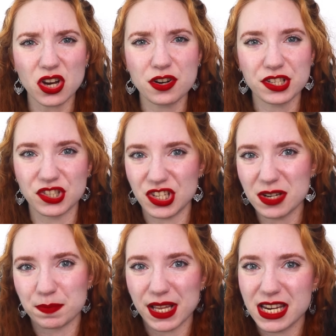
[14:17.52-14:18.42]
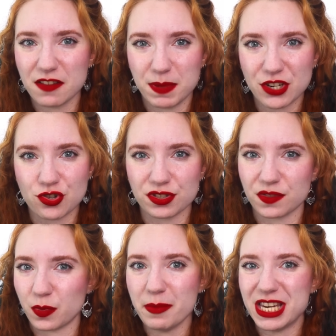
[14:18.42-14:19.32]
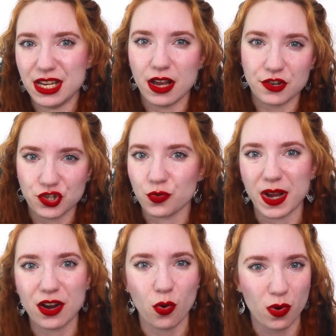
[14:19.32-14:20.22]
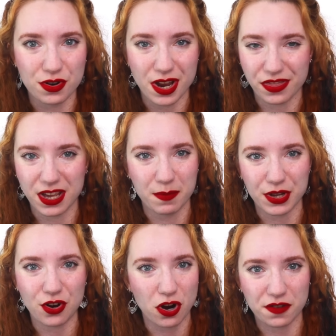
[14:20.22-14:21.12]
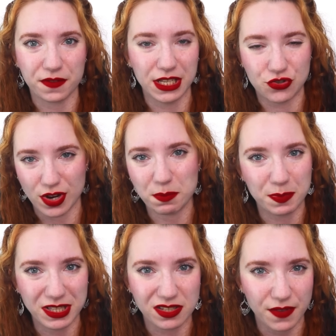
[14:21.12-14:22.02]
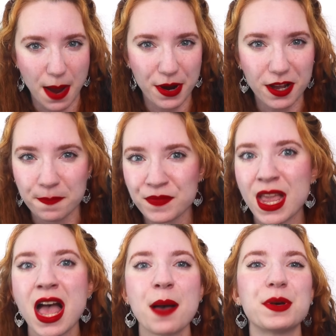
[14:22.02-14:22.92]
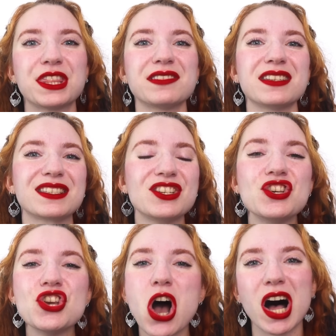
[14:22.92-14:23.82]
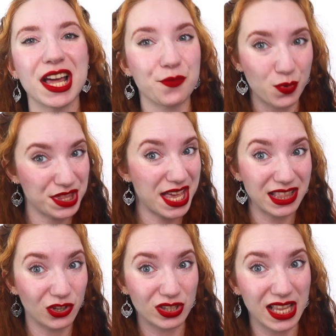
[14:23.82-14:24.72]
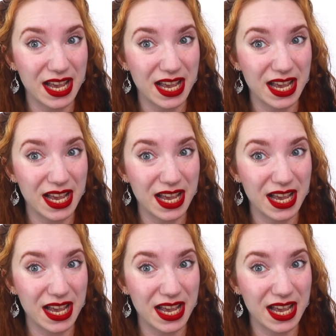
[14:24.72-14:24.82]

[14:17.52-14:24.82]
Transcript: artists did plenty of pictures of women in underwear or nothing but artfully draped bits of fabric, but this is not what that looked